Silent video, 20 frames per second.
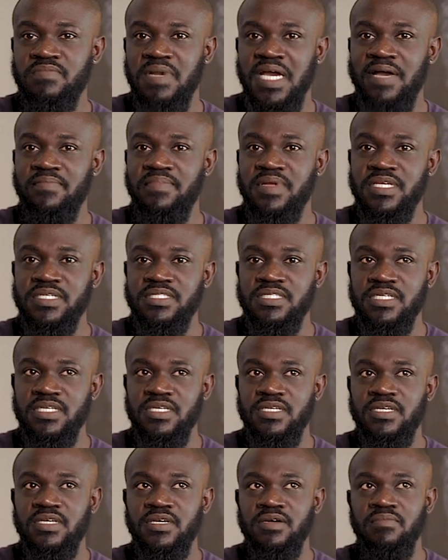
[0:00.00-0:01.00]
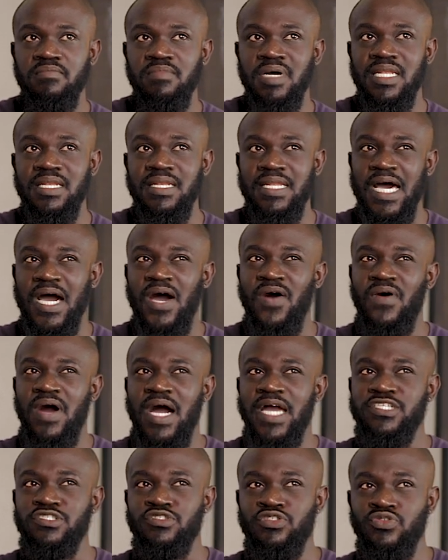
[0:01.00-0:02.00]
my ability, but now
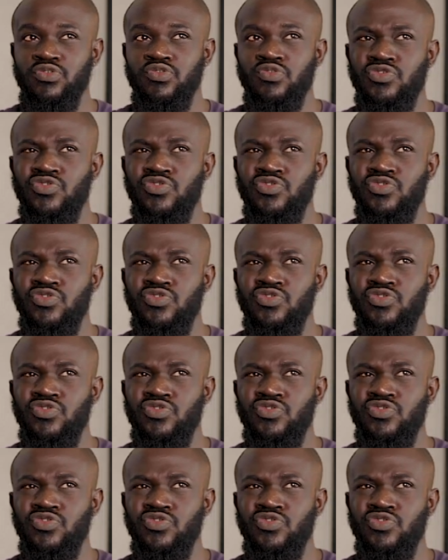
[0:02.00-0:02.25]
I do.